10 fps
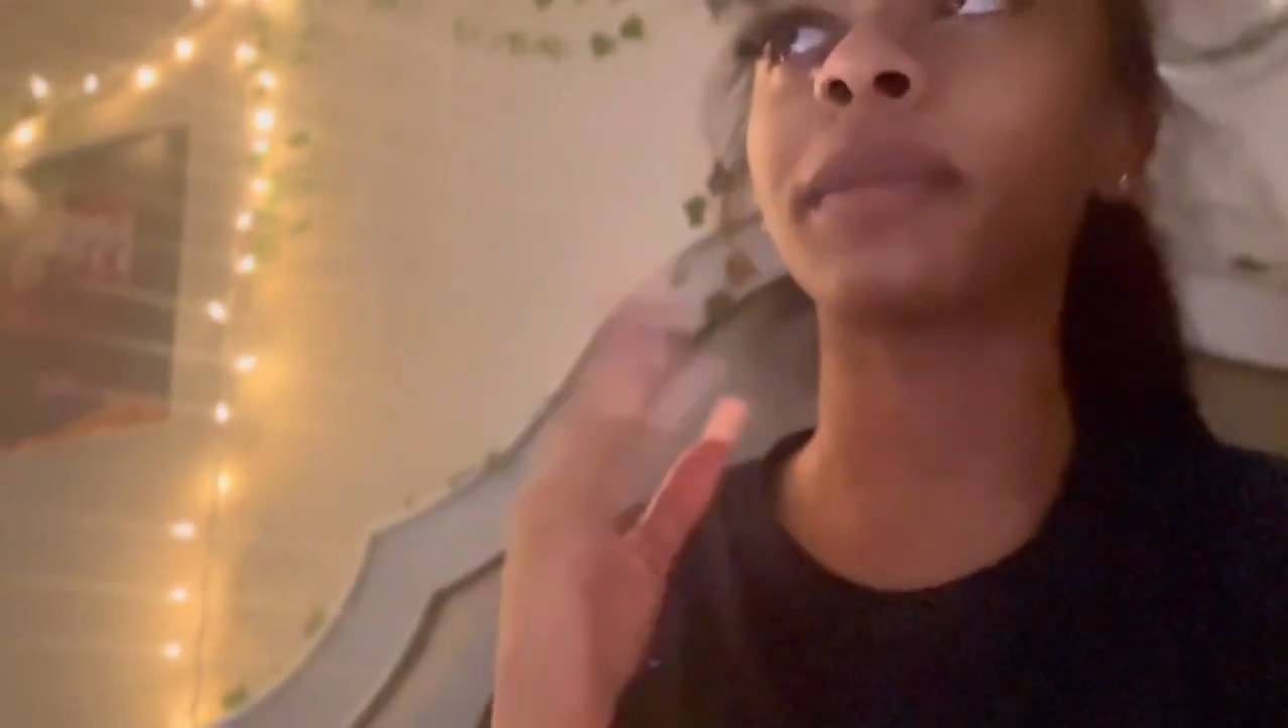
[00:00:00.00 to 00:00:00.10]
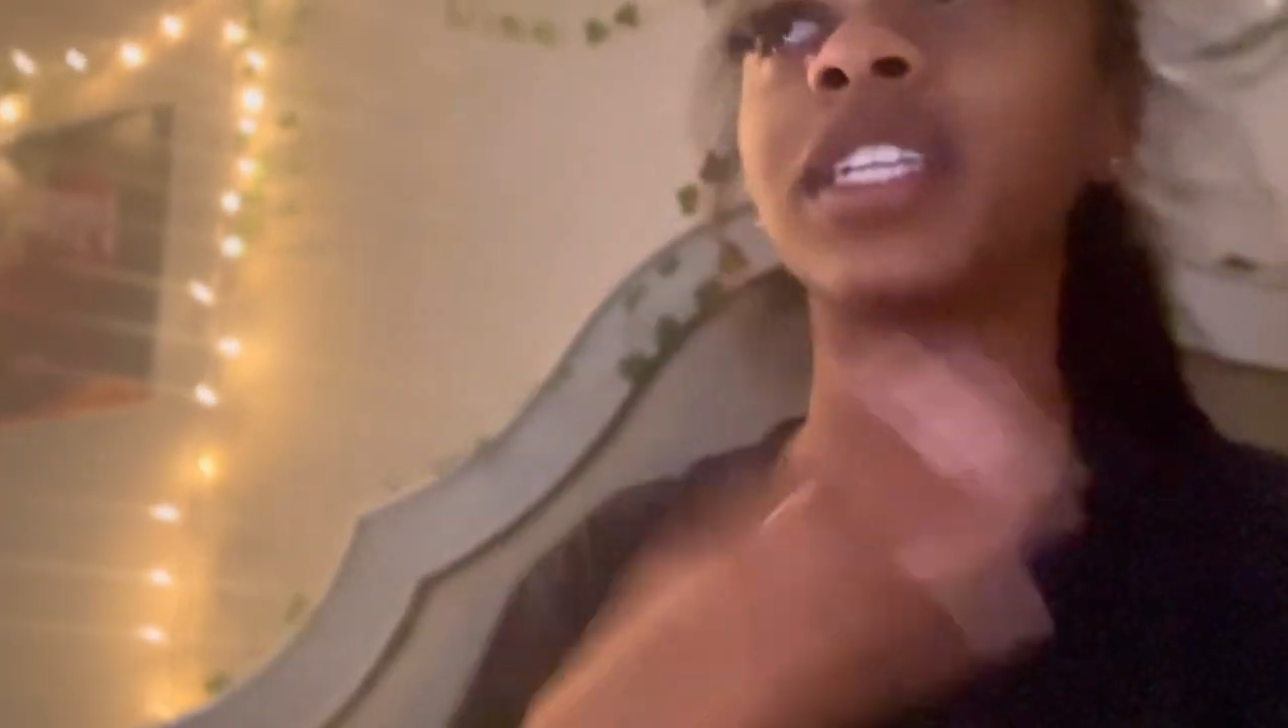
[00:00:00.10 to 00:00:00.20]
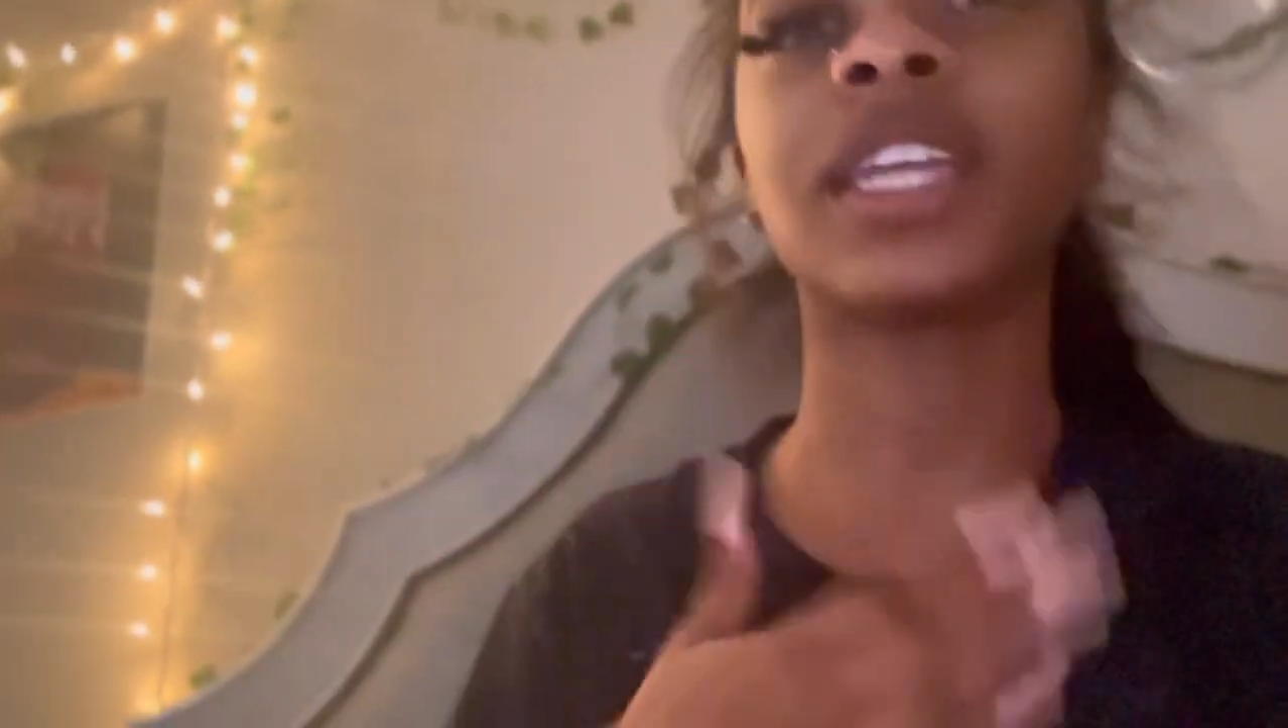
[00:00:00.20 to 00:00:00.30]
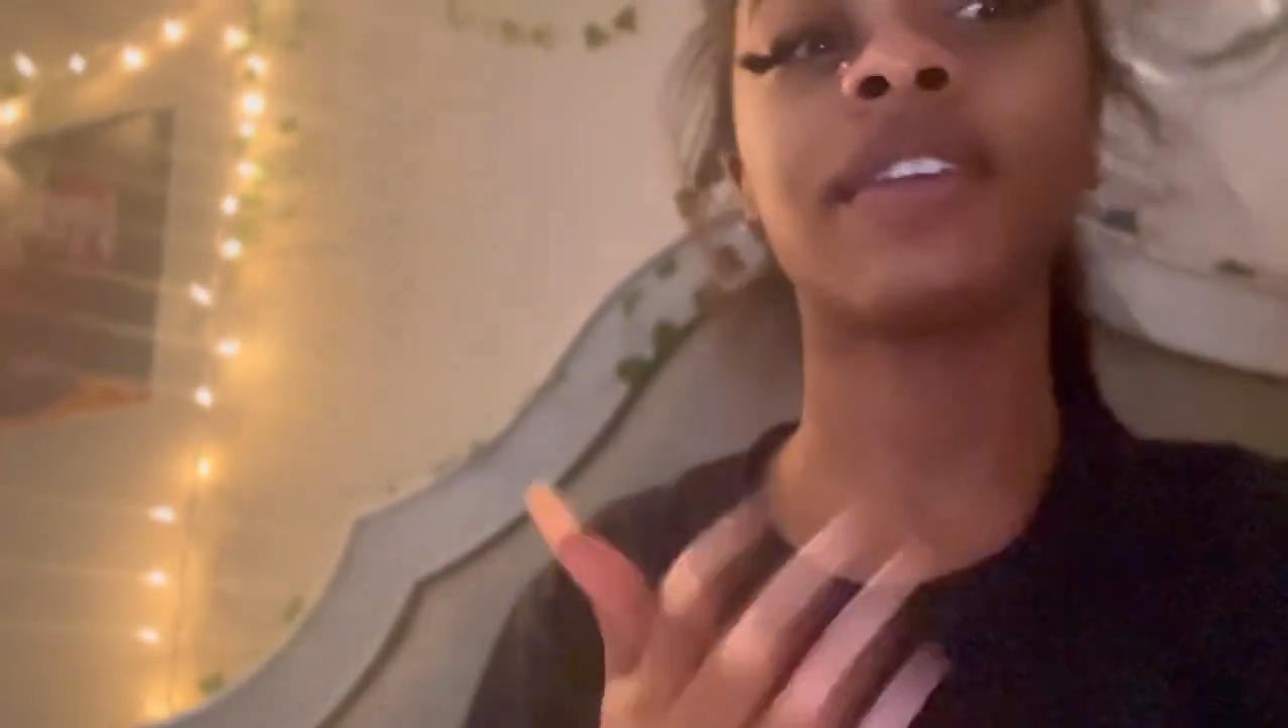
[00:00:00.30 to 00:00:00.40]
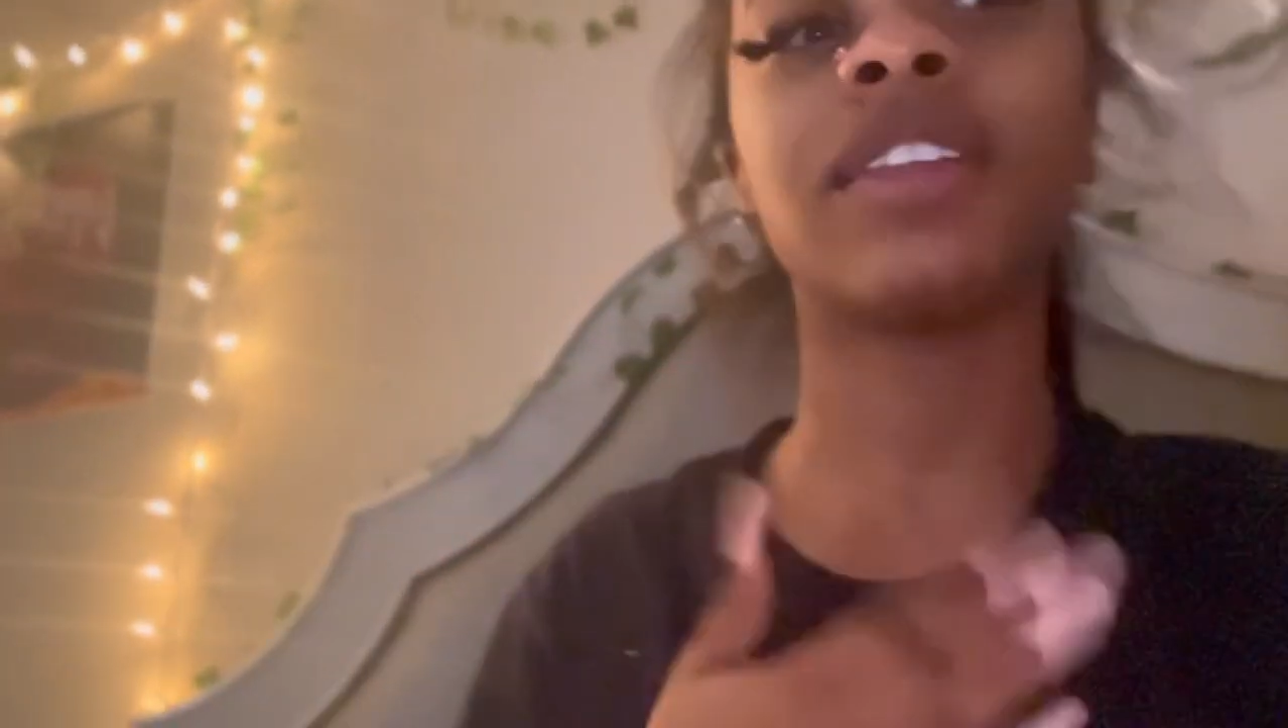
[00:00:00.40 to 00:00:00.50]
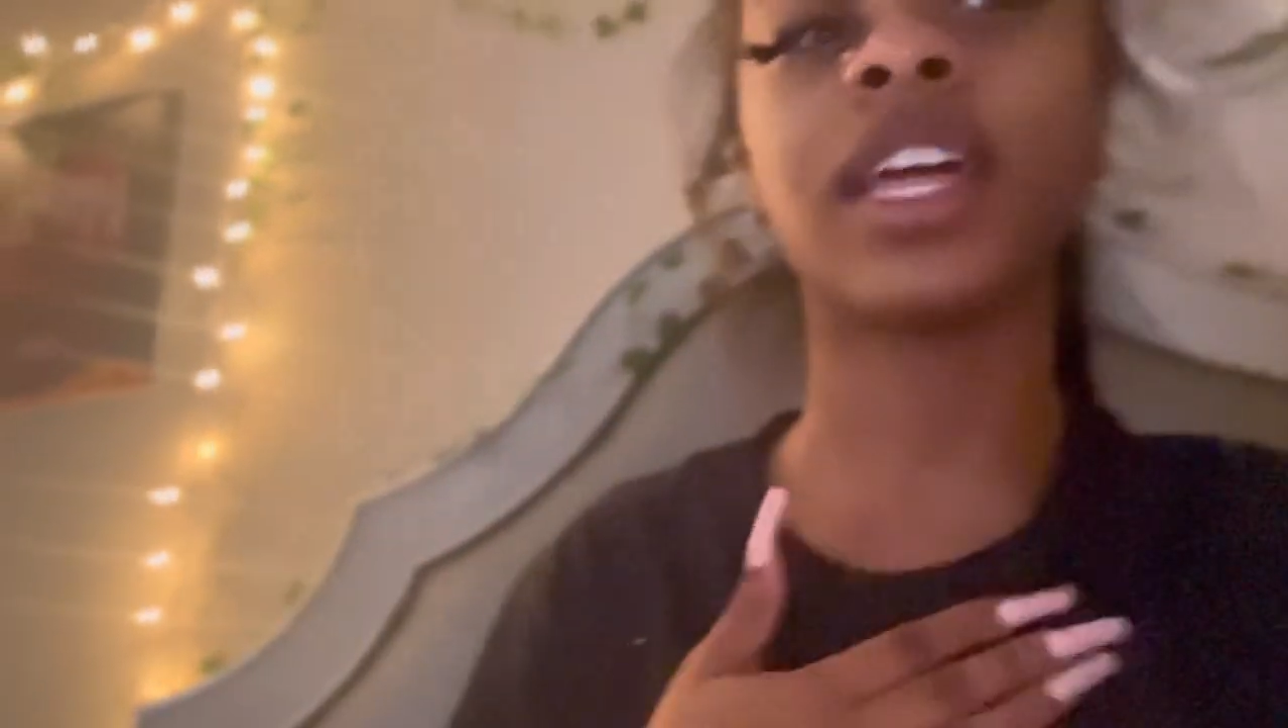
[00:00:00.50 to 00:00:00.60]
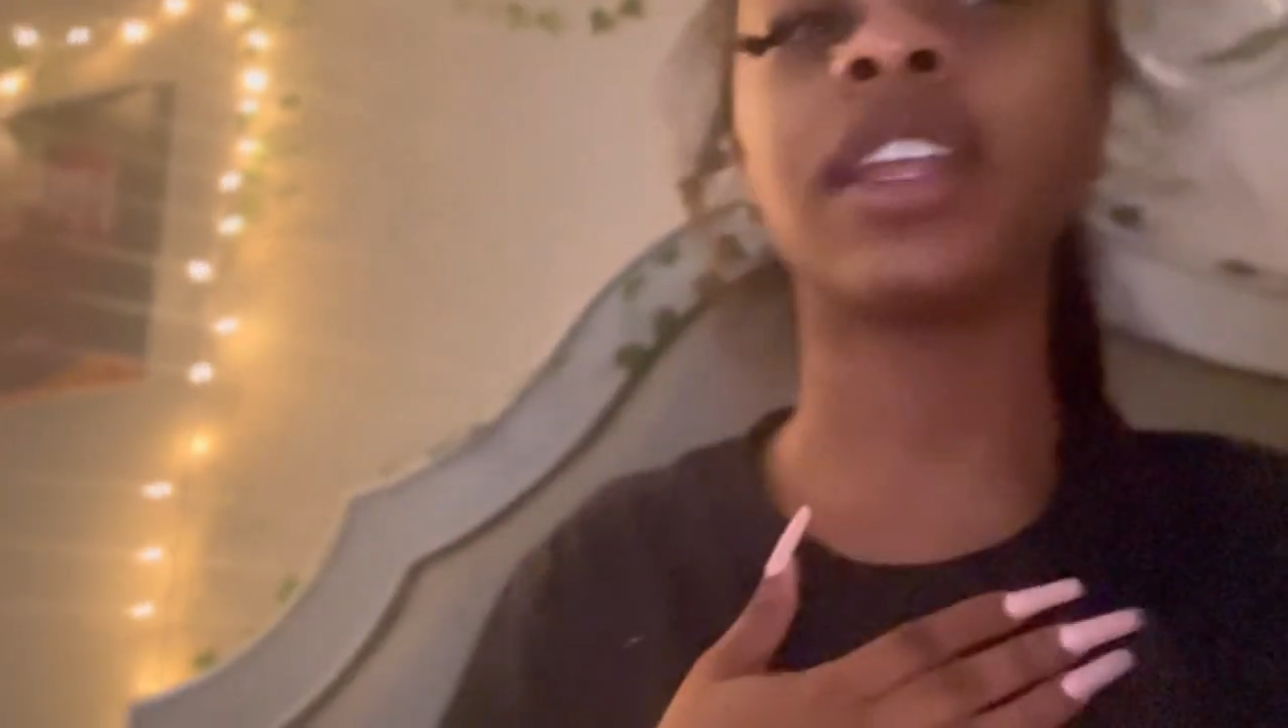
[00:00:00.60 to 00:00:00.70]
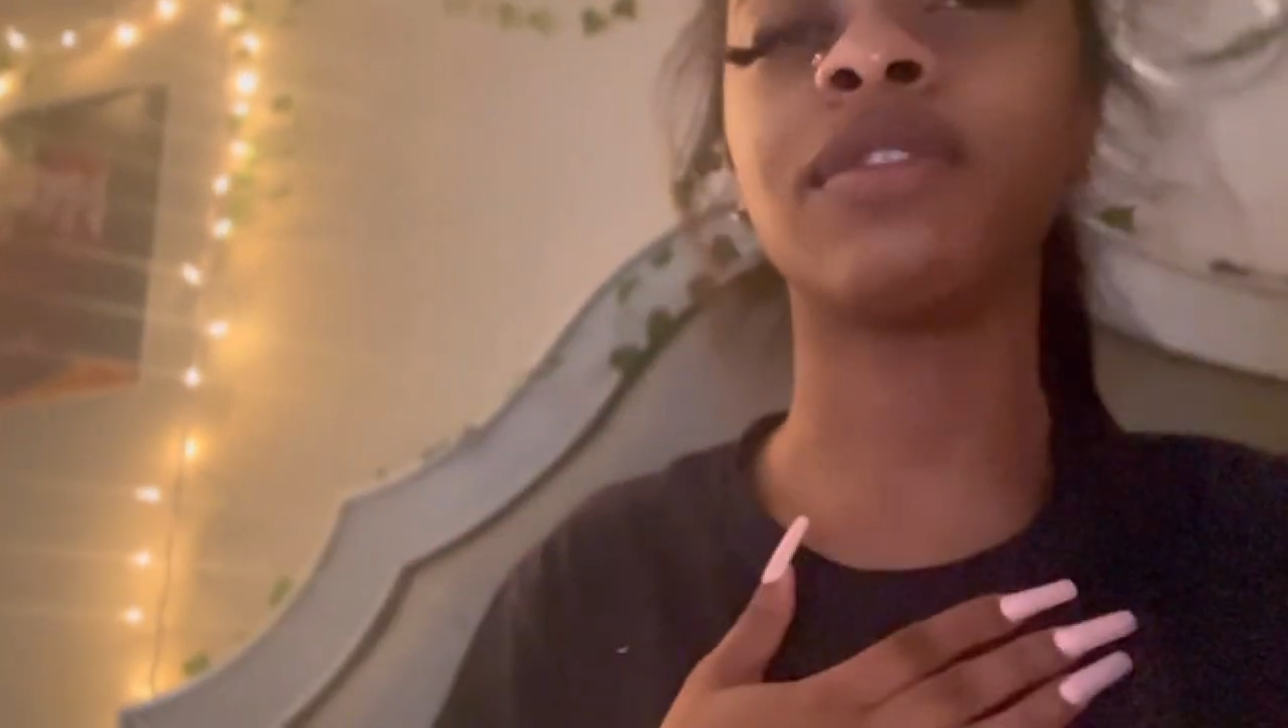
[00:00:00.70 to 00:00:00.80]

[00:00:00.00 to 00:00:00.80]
because I have a lot